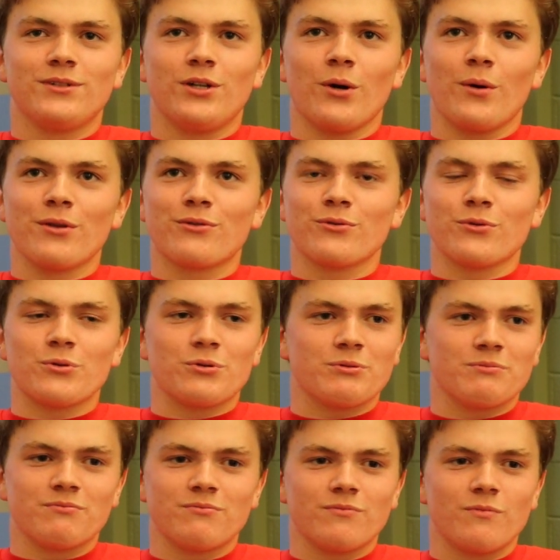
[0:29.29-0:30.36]
going through
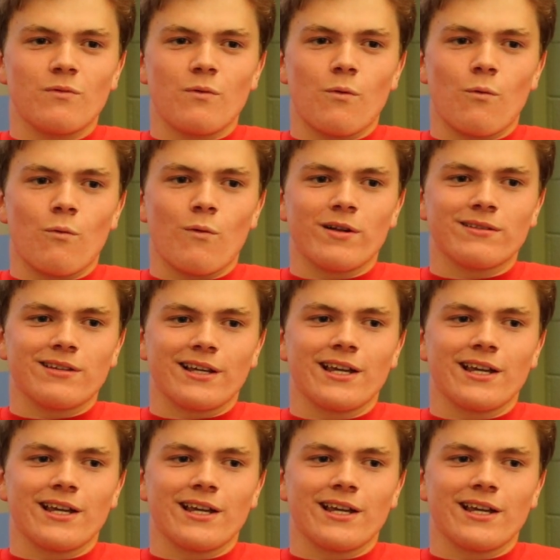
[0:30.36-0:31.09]
what the